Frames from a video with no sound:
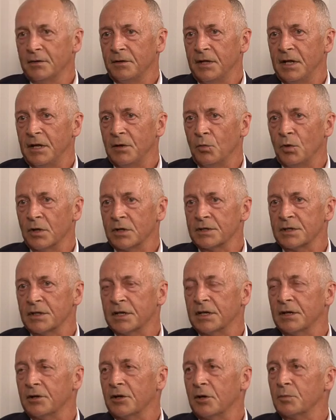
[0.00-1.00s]
there was
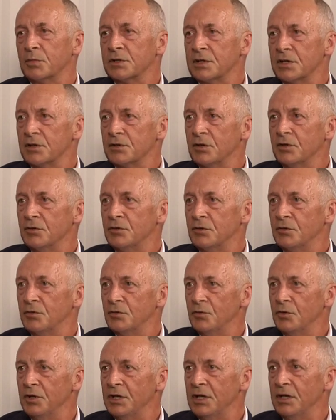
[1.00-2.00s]
an opposition
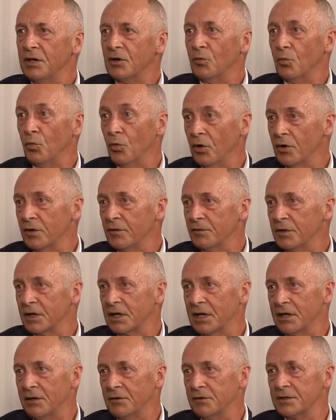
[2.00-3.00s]
to the award of the
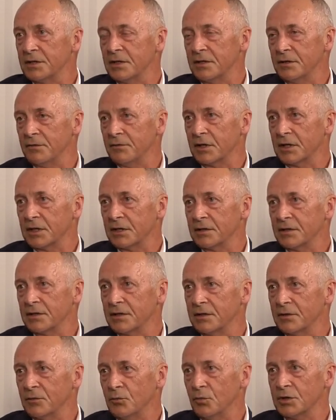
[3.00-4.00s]
clearance
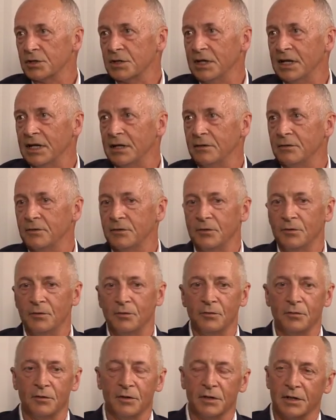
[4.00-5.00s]
certificate, which led
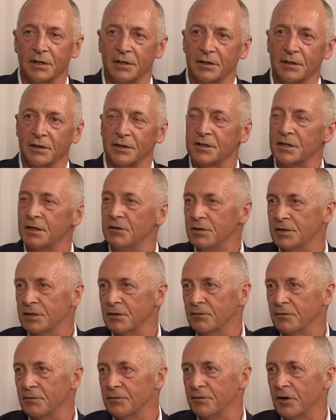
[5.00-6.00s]
to a series
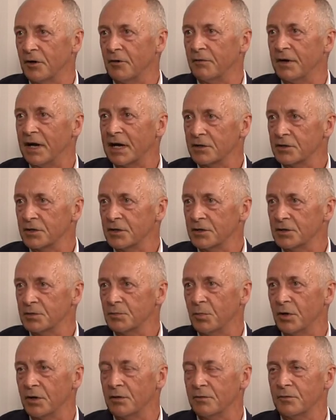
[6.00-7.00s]
of actions,
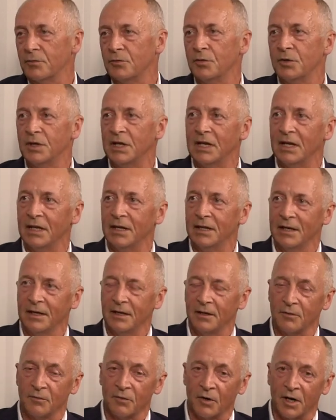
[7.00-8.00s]
both through the
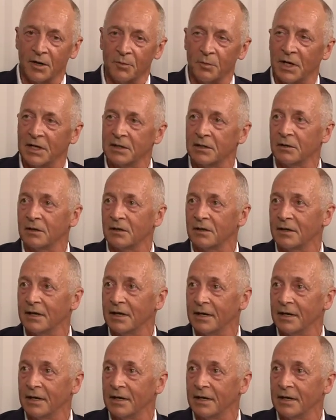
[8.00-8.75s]
Environmental